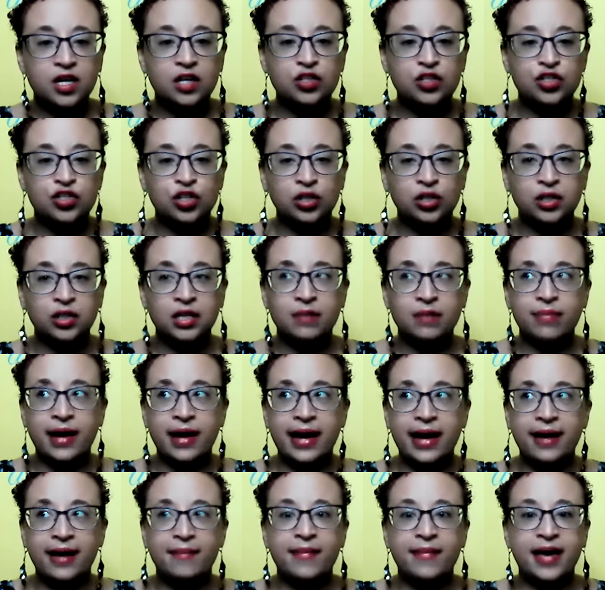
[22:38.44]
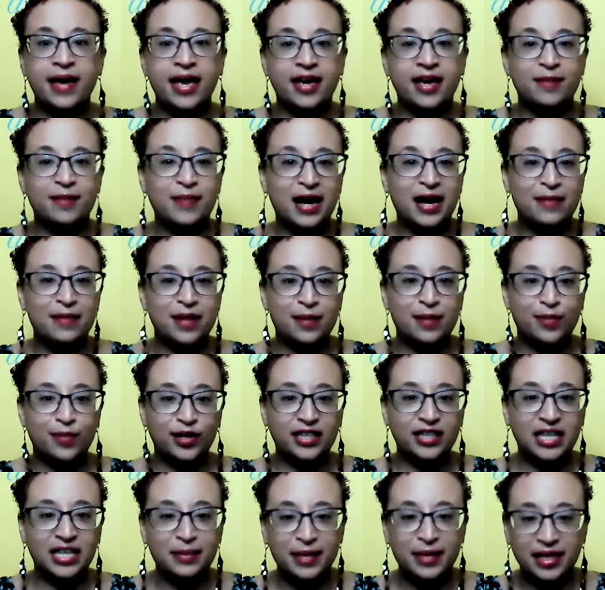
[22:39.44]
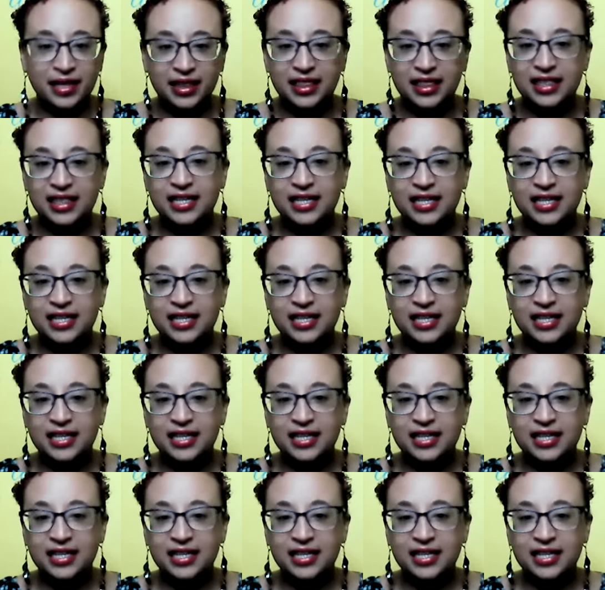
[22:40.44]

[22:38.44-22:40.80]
Certainly by May, by my birthday month.